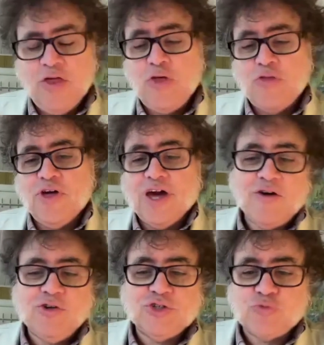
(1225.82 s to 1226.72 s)
the thing
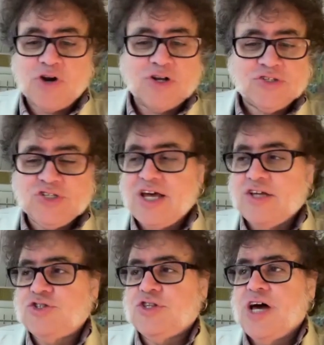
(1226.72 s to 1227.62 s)
I just wanted to say
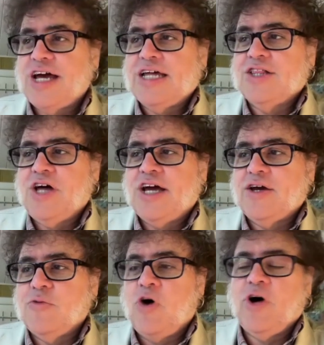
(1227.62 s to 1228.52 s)
is
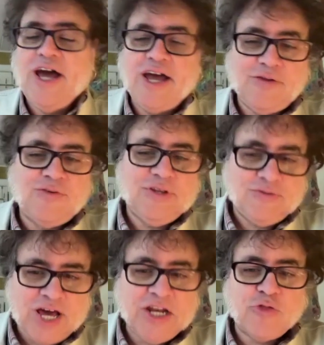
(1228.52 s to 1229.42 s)
well,
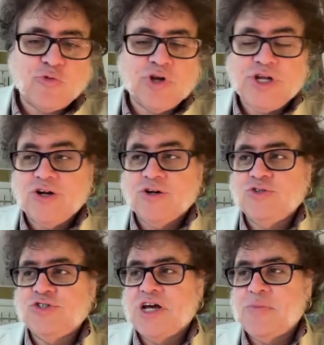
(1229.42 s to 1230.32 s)
93
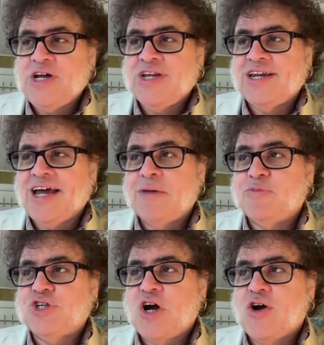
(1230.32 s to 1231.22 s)
years. I mean,
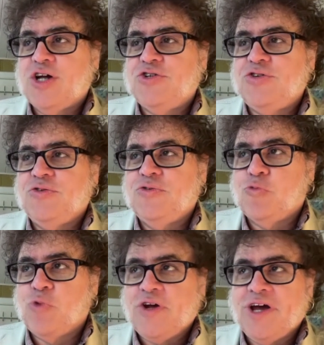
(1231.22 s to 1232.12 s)
I'm sorry
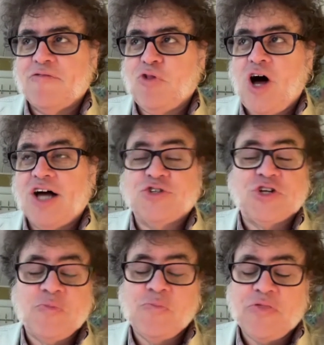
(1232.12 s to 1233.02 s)
we have lost
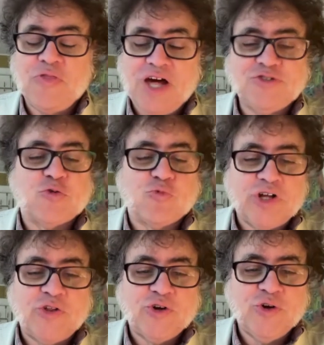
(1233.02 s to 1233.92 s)
him, but that's a
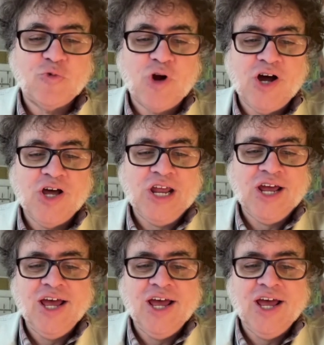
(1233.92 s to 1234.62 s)
really good run.